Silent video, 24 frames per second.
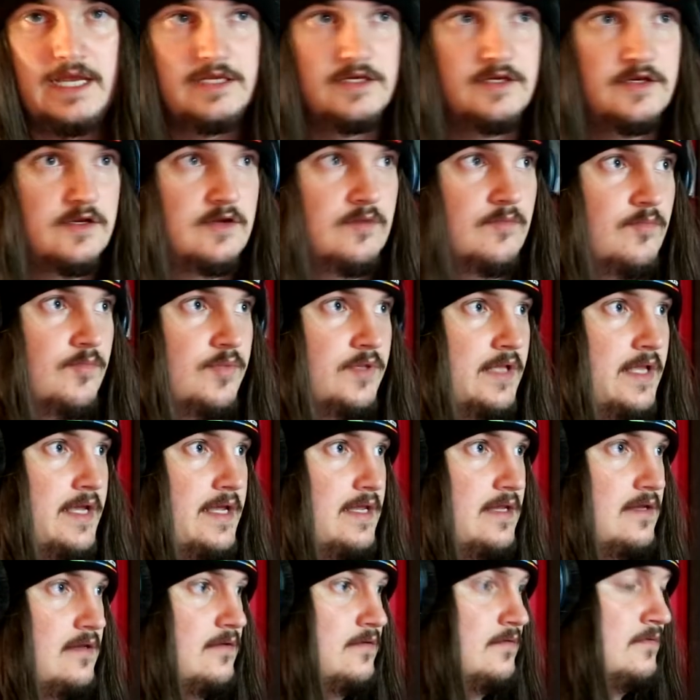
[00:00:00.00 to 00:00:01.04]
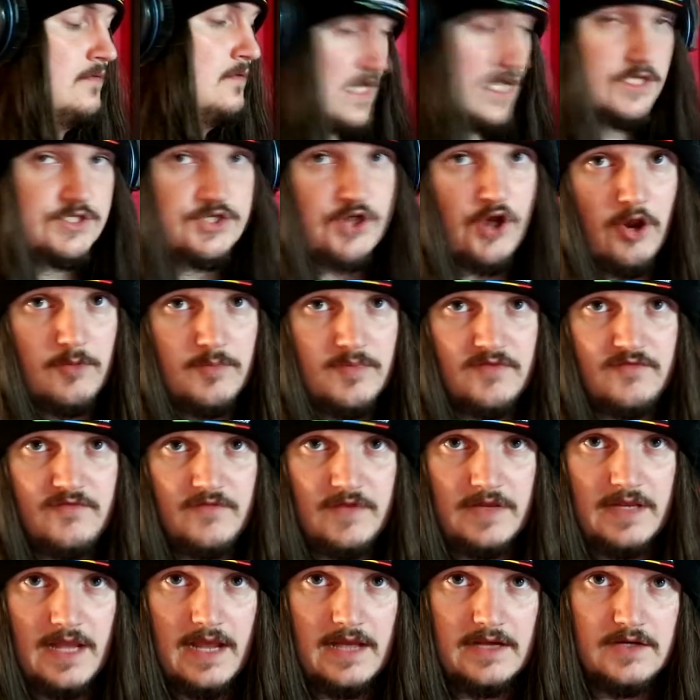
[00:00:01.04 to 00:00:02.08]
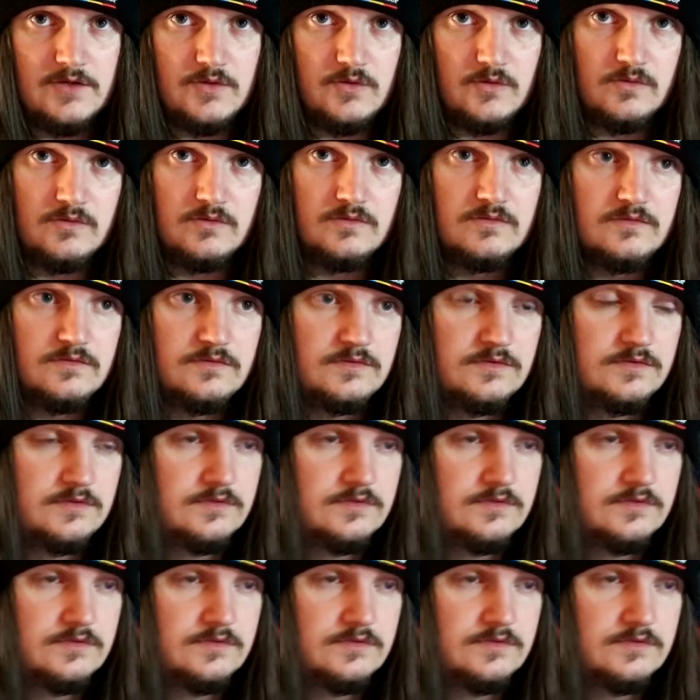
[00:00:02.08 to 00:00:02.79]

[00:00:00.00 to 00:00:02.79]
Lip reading: and you can play Tome of Fiendle